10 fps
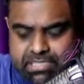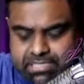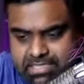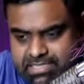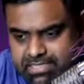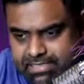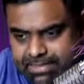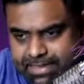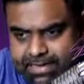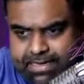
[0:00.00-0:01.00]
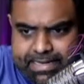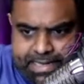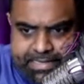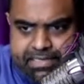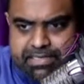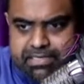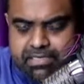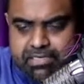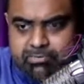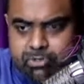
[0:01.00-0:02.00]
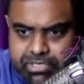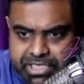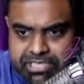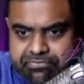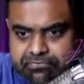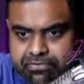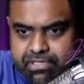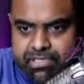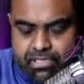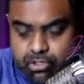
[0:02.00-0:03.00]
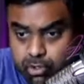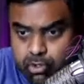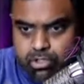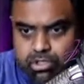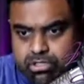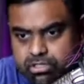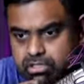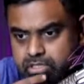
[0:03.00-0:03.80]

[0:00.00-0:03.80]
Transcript: Is just an idea, a motif, a hook,